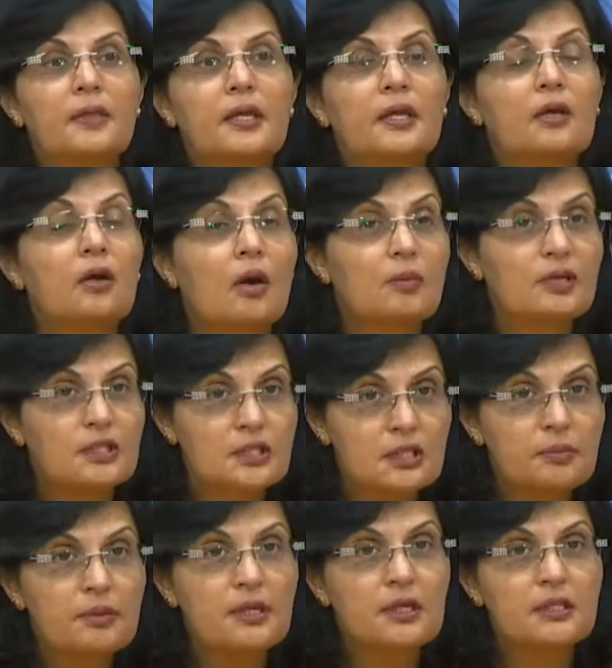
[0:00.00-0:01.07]
the economic
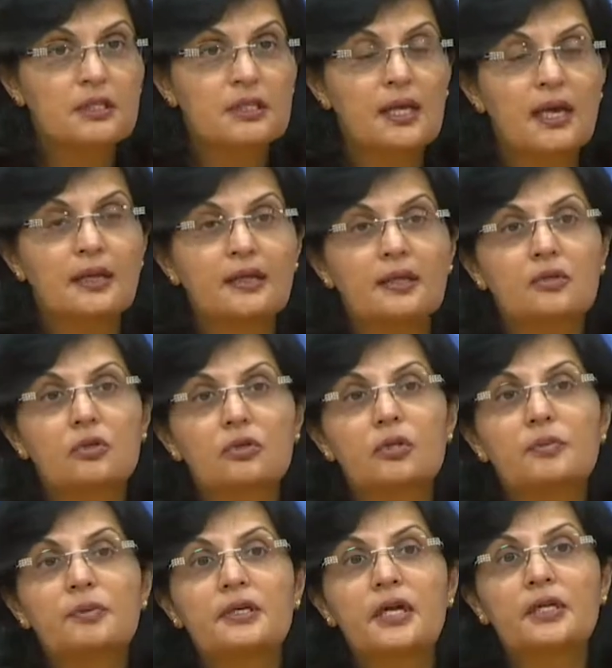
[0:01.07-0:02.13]
stimulus that
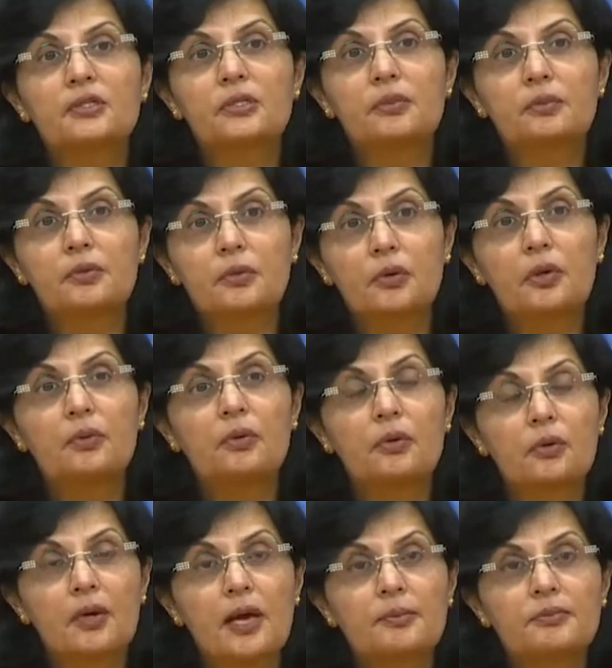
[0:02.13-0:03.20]
social protection pro
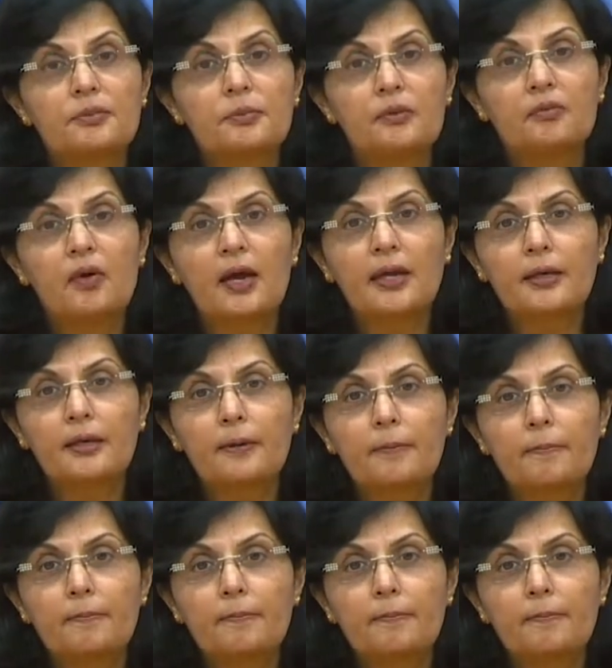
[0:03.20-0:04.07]
programs provide.